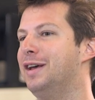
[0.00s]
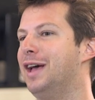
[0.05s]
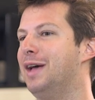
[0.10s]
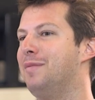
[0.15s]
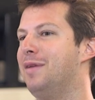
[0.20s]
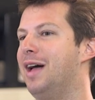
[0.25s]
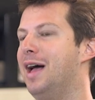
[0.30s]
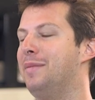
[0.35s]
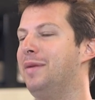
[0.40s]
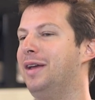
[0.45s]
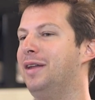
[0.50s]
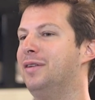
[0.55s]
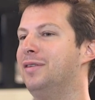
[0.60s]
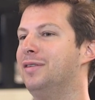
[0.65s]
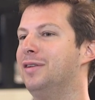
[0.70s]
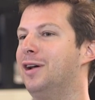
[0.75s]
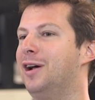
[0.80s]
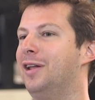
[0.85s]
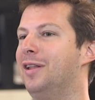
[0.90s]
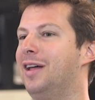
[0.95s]
I'm, i mean,
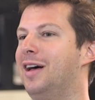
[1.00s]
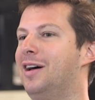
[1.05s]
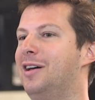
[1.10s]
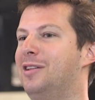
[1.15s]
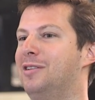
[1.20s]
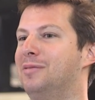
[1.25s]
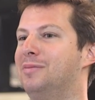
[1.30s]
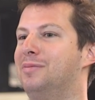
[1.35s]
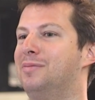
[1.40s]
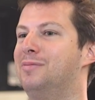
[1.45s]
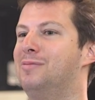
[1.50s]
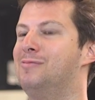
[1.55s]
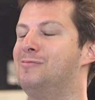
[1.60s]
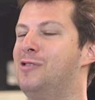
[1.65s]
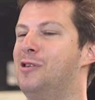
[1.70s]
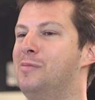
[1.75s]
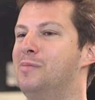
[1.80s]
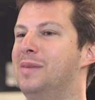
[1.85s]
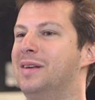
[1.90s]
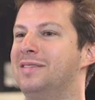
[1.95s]
I'll, I'll
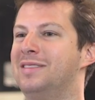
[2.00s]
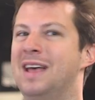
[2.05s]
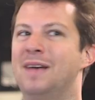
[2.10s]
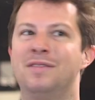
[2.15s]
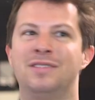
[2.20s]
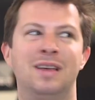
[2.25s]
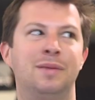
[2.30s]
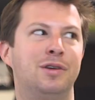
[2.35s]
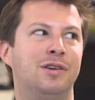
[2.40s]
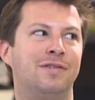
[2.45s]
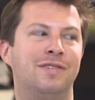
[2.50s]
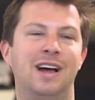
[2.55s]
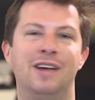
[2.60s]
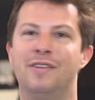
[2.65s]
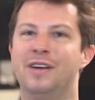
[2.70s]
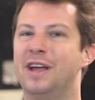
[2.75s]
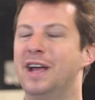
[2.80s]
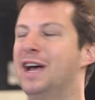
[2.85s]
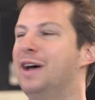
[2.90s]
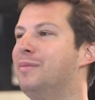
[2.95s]
won't miss having to stay up till
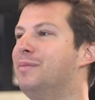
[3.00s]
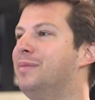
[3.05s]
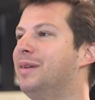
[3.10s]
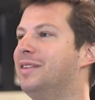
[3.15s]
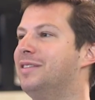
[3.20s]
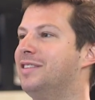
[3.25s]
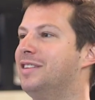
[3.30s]
5 a.m. on